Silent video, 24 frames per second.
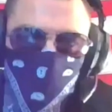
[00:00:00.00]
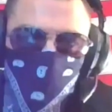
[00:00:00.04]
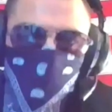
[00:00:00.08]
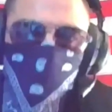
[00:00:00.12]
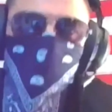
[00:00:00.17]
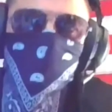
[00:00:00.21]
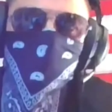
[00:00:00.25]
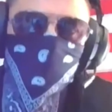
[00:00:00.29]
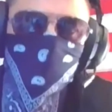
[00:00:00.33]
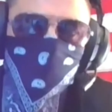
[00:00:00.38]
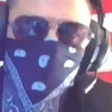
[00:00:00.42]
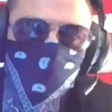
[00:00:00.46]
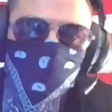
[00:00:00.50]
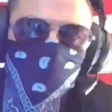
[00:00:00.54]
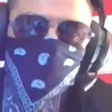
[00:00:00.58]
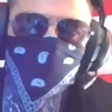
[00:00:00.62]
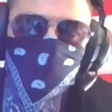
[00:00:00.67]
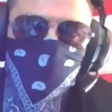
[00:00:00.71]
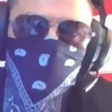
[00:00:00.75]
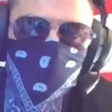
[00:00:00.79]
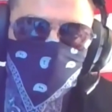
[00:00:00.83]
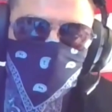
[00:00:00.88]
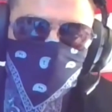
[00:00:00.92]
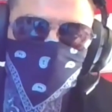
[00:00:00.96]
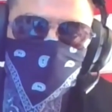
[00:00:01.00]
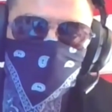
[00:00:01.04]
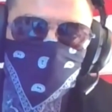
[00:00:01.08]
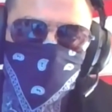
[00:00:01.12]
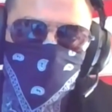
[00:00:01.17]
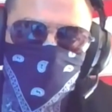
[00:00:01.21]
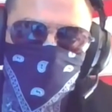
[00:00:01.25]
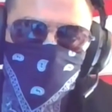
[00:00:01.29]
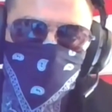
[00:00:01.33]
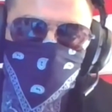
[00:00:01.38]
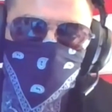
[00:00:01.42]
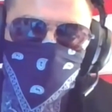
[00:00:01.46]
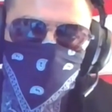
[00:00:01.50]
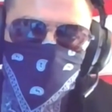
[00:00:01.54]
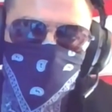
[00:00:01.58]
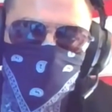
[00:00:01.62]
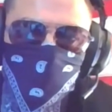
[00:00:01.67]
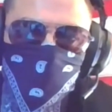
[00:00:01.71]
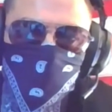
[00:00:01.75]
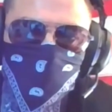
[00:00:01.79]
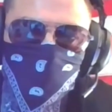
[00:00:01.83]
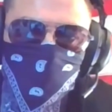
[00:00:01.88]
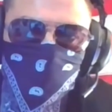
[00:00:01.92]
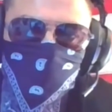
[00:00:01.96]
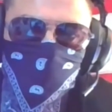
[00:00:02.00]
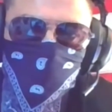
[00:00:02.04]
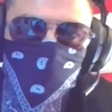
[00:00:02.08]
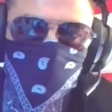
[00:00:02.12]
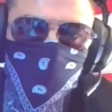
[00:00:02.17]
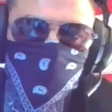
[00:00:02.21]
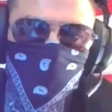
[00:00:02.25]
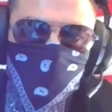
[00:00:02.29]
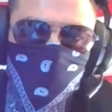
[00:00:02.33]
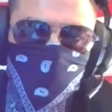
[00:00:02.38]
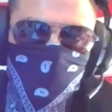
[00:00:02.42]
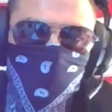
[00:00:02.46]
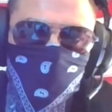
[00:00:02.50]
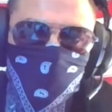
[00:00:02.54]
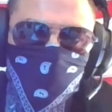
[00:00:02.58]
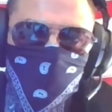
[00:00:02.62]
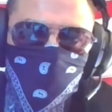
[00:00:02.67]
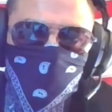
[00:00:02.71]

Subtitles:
and I used it multiple times. Which,